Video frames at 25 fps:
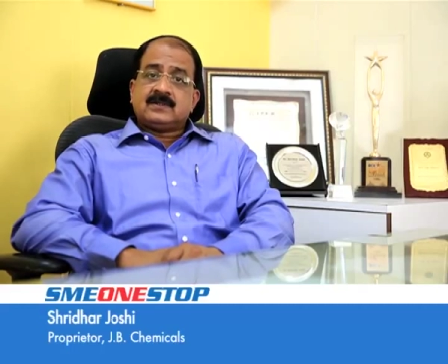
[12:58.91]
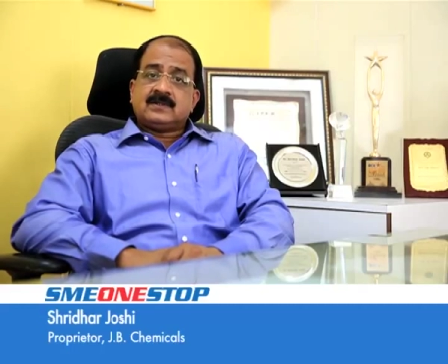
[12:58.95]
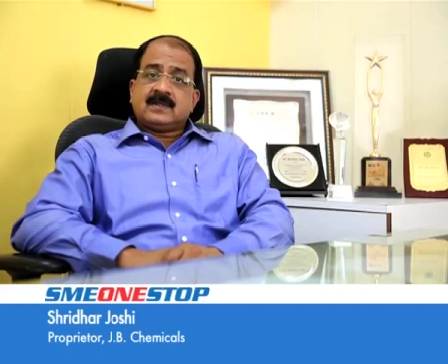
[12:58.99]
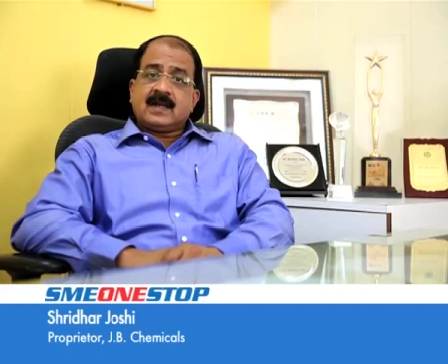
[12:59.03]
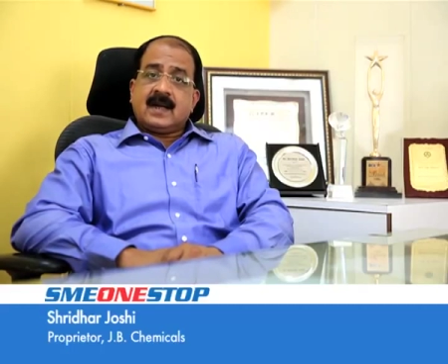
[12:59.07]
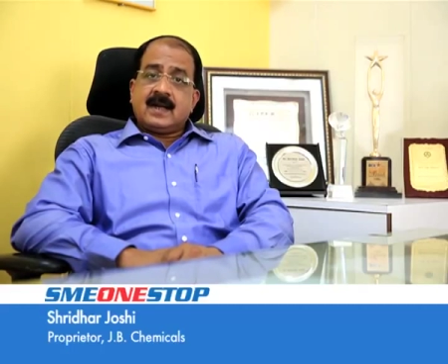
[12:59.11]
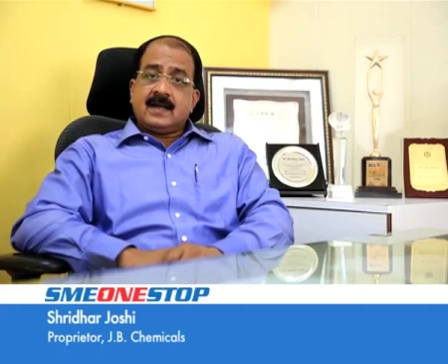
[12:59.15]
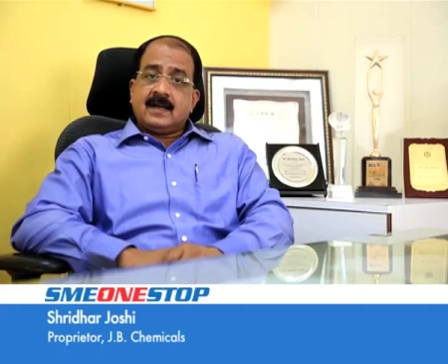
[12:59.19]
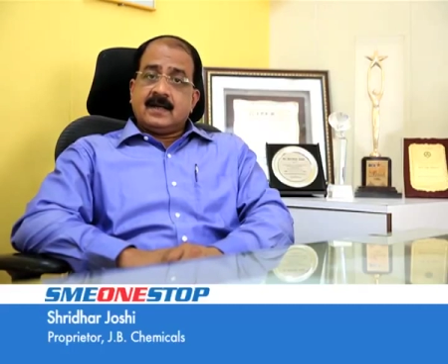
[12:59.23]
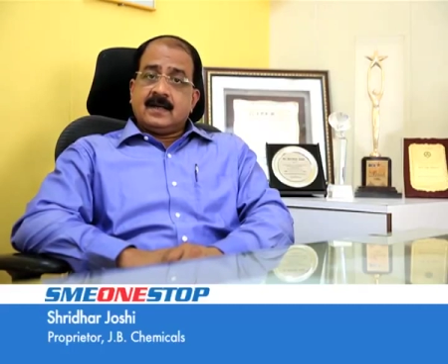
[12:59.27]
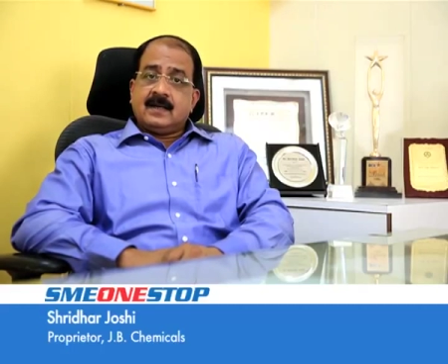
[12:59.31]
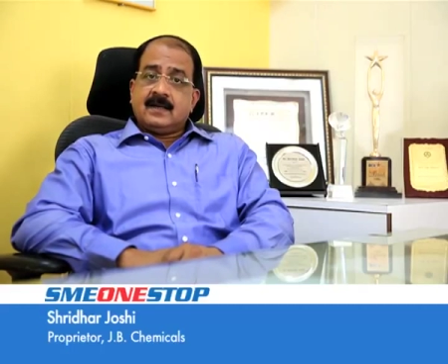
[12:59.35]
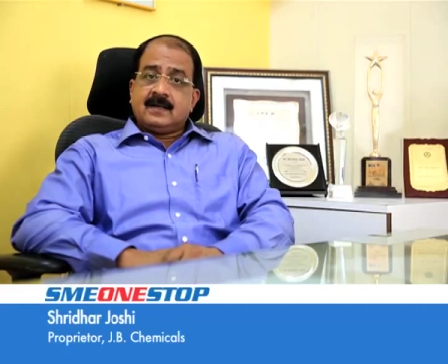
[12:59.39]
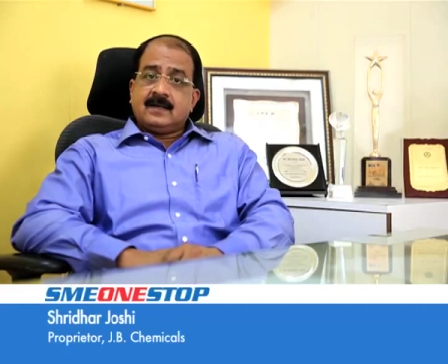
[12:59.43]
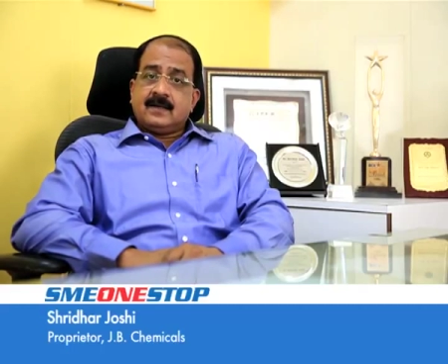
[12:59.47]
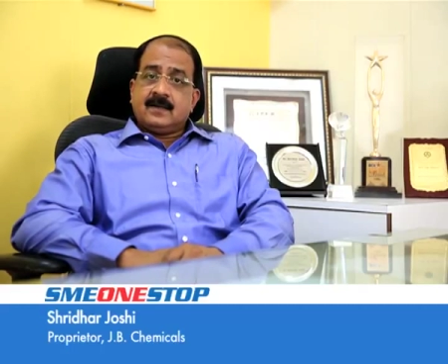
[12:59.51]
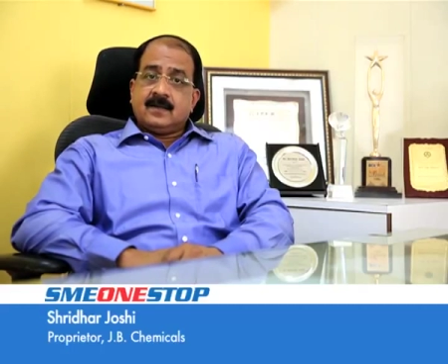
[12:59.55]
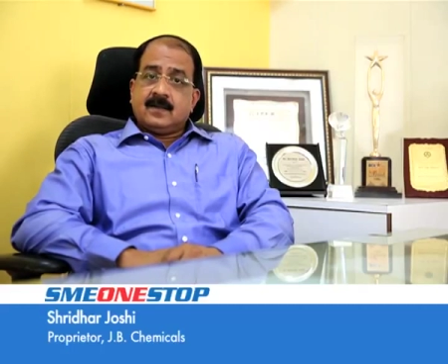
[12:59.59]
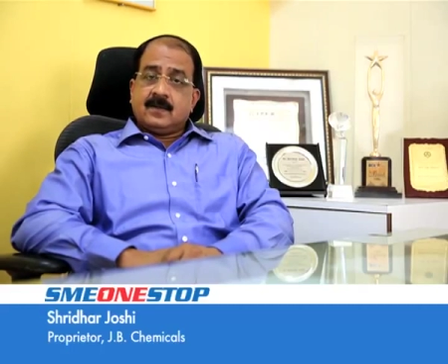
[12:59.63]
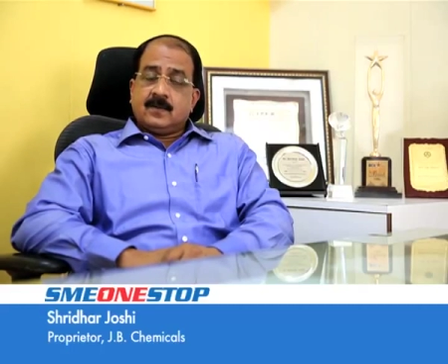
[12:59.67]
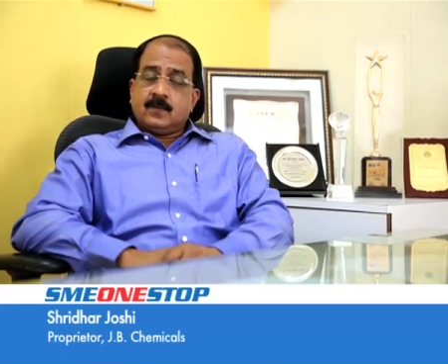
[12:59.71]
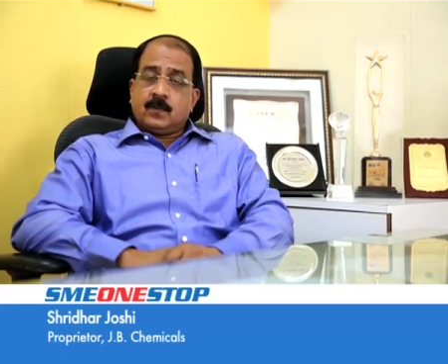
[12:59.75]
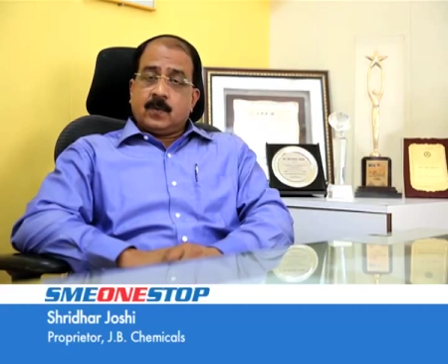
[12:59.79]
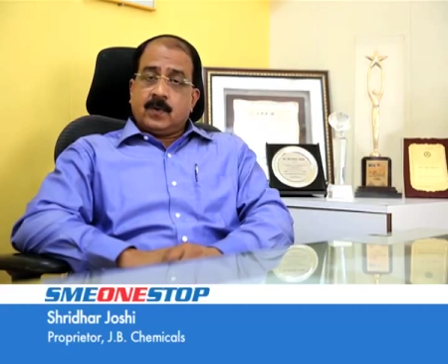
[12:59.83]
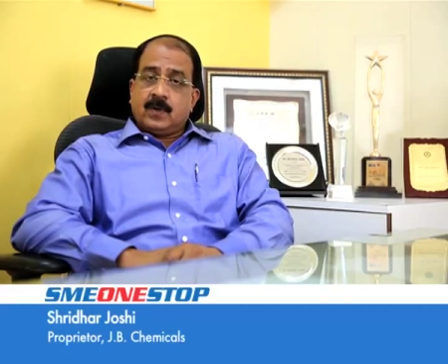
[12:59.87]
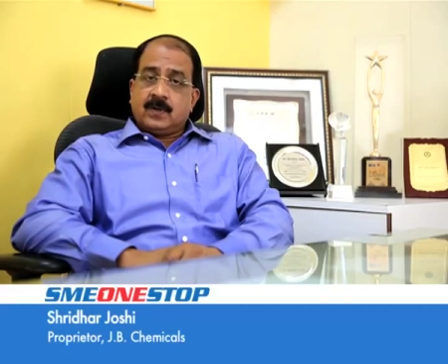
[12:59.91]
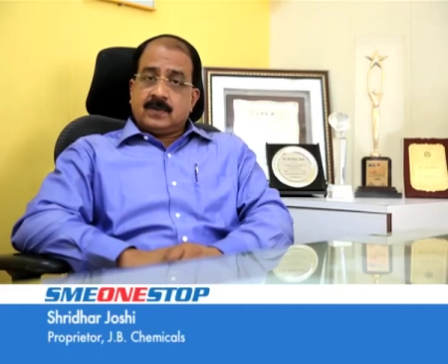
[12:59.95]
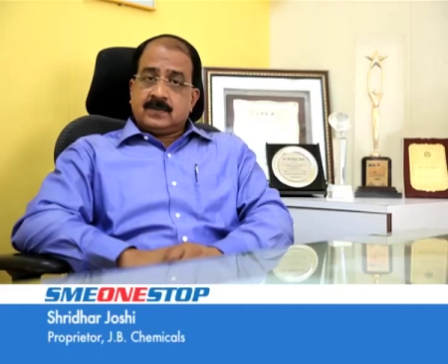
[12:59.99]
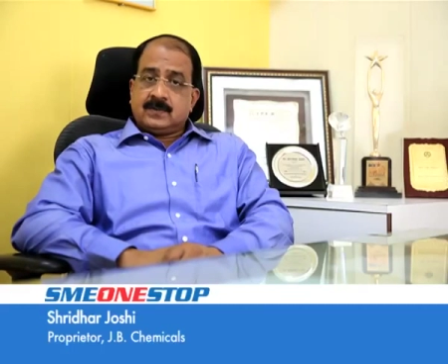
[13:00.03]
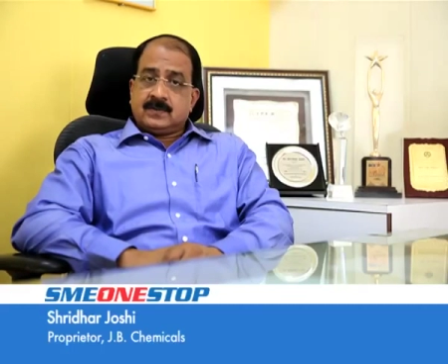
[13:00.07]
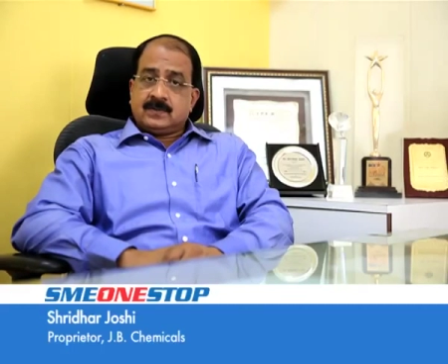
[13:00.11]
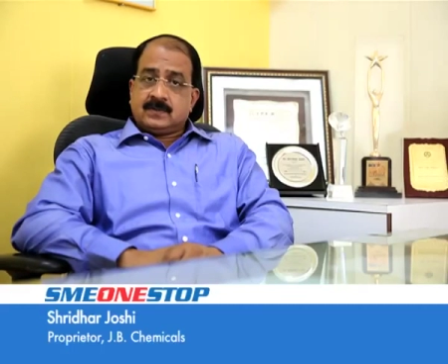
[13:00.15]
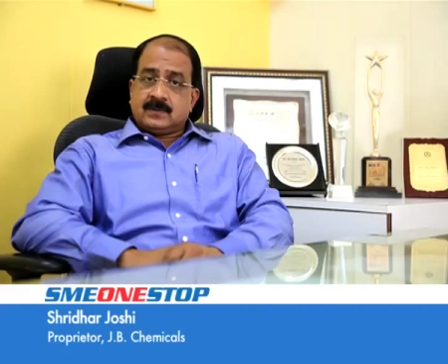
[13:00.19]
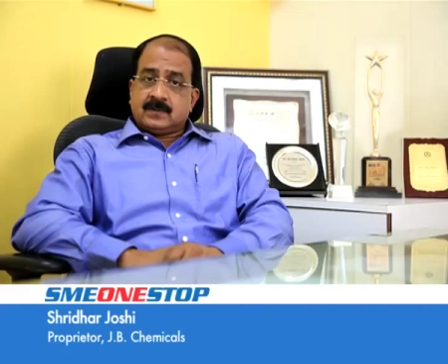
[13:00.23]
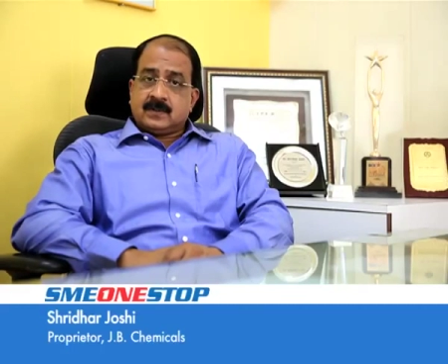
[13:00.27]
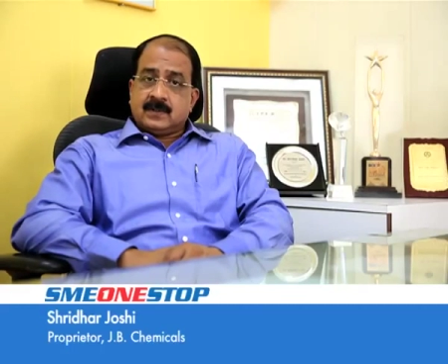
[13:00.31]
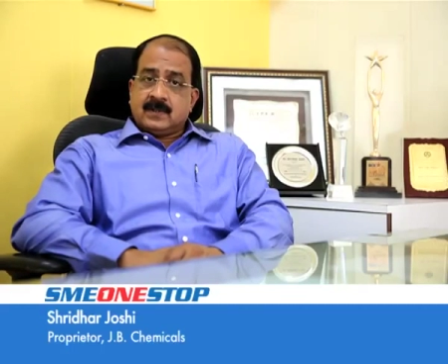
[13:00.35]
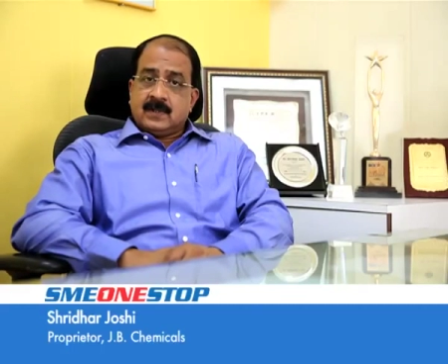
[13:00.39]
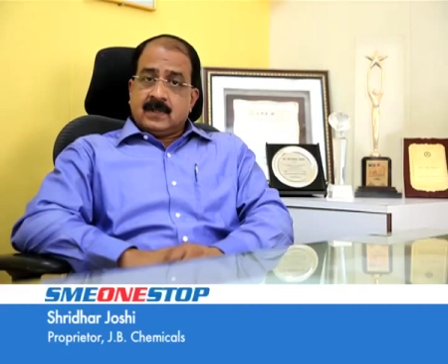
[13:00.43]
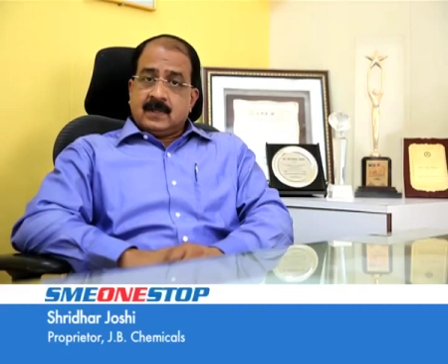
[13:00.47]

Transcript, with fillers: standard was